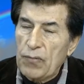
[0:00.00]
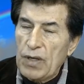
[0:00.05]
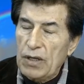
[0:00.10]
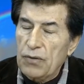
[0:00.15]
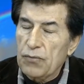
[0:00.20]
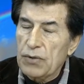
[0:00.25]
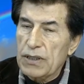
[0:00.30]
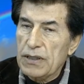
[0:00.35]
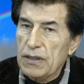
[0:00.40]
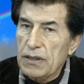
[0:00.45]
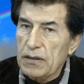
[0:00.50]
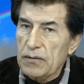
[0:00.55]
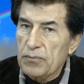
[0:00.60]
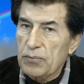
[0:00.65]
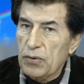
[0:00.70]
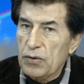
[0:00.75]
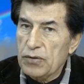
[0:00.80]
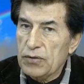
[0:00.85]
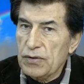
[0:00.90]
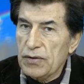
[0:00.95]
we can
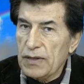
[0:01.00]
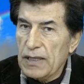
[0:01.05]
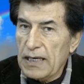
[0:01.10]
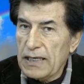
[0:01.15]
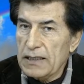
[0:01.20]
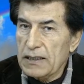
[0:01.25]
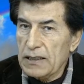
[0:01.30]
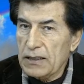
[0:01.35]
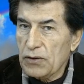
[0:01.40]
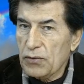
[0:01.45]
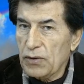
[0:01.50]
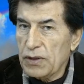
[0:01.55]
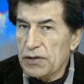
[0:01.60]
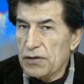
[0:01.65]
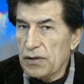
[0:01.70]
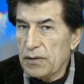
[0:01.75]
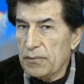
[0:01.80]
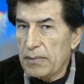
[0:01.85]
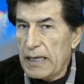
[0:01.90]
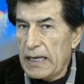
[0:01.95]
put that
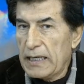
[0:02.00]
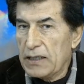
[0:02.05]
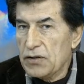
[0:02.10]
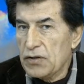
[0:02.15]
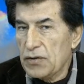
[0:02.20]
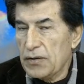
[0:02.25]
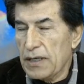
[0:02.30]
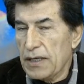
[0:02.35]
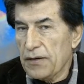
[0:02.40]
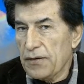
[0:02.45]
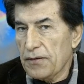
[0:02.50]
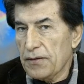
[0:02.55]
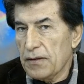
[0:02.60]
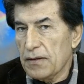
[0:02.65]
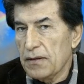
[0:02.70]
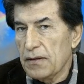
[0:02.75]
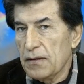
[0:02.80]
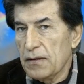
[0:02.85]
equation back together